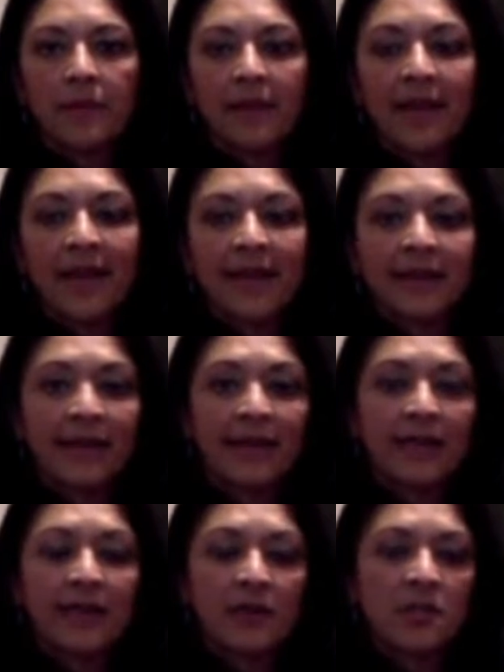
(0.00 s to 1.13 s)
And that
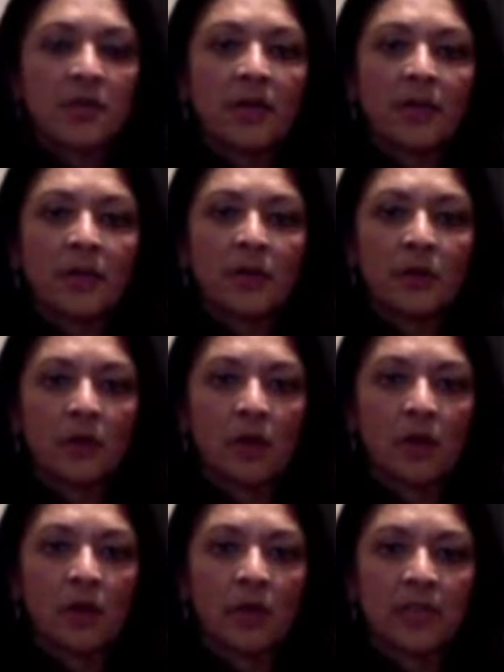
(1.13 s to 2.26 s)
can also help you go a
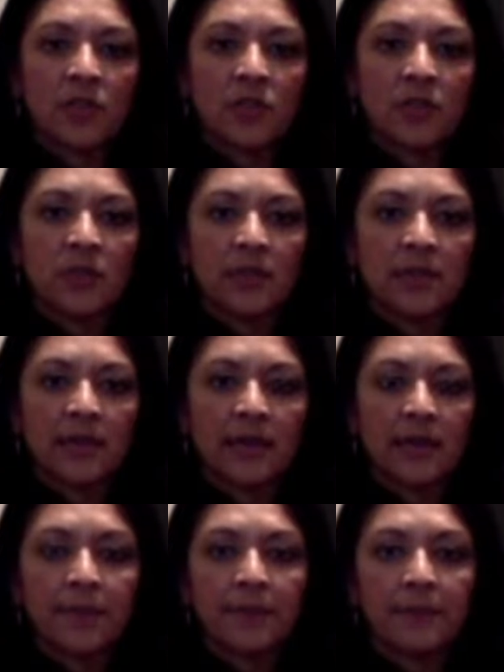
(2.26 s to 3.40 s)
long way towards
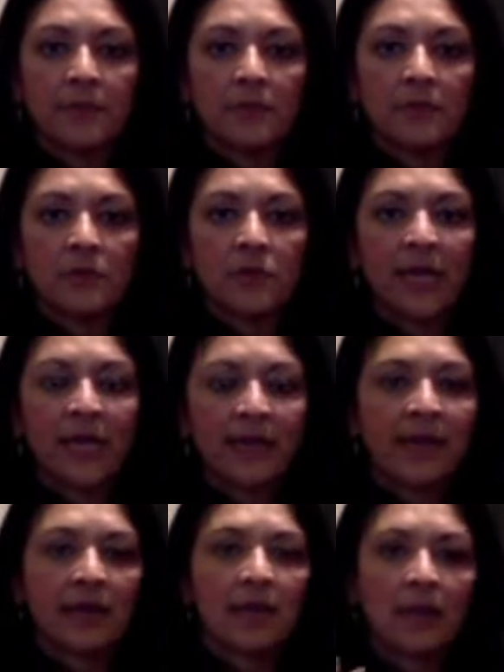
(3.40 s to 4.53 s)
creating
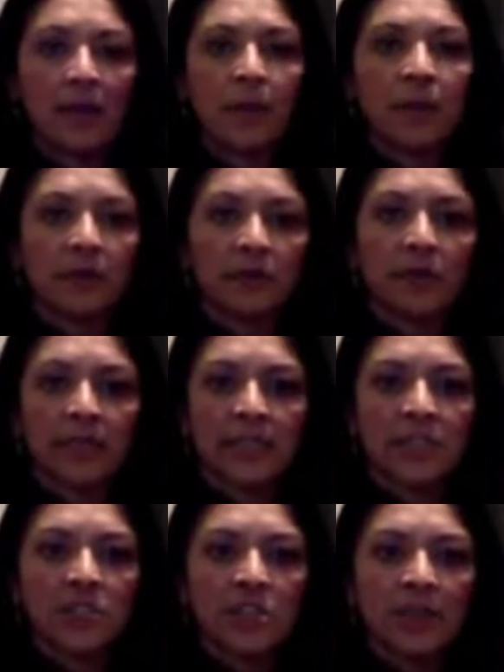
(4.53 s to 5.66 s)
that collaborative
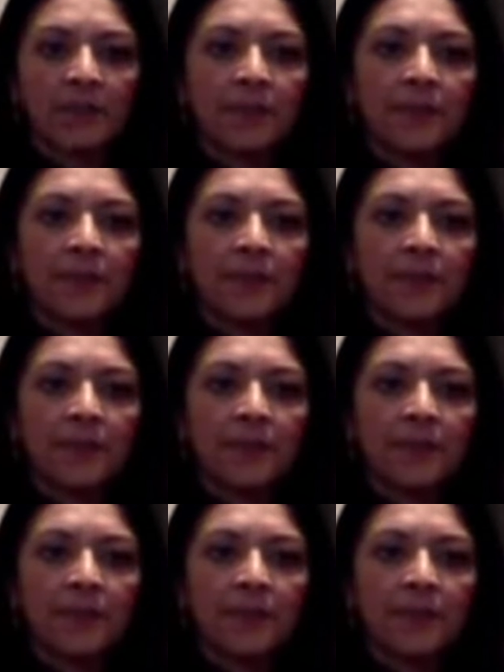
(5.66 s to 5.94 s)
relationship.